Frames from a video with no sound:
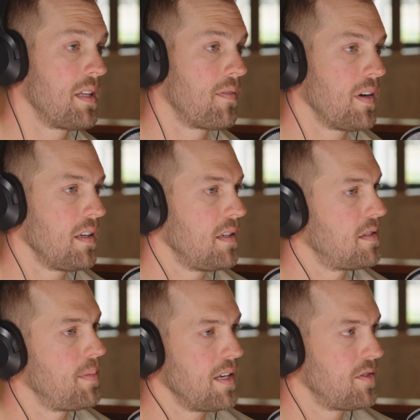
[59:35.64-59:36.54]
at the very least,
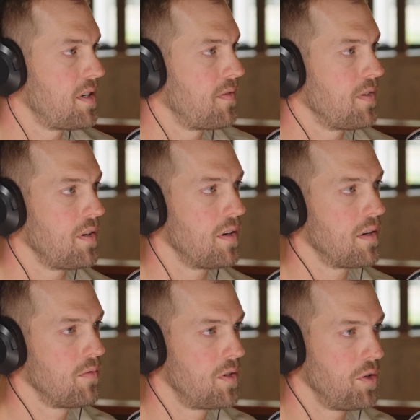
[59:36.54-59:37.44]
it'd be interesting for you to
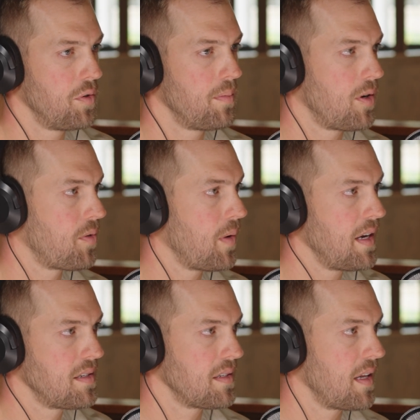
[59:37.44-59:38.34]
do it both
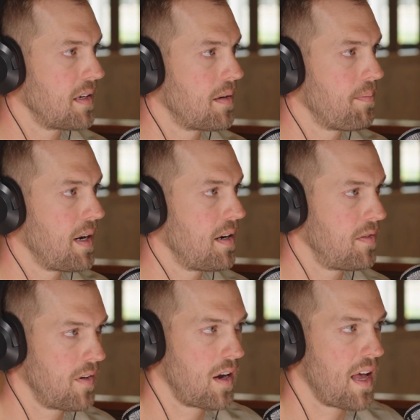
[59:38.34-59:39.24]
ways and like compare.
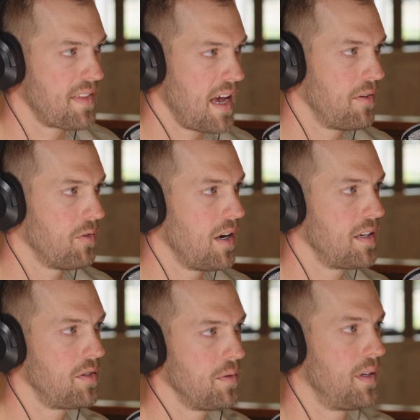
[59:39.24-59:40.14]
You've got the ad running,
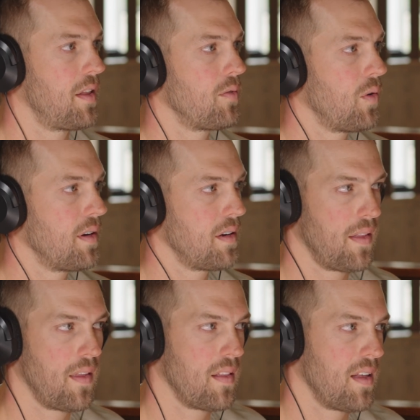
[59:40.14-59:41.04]
do another one, and
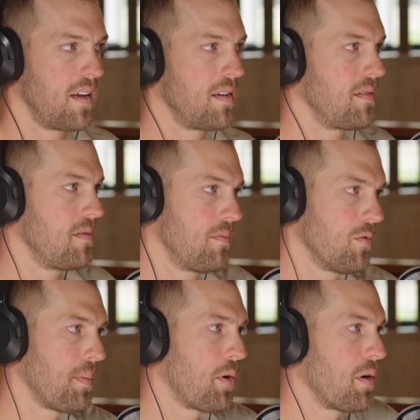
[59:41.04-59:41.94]
then like
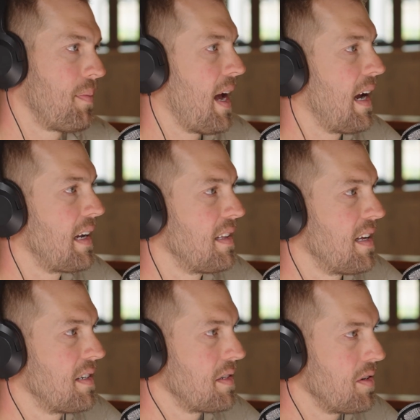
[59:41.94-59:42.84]
report back and let
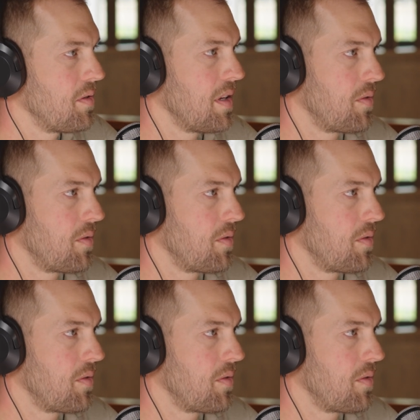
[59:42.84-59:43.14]
us know like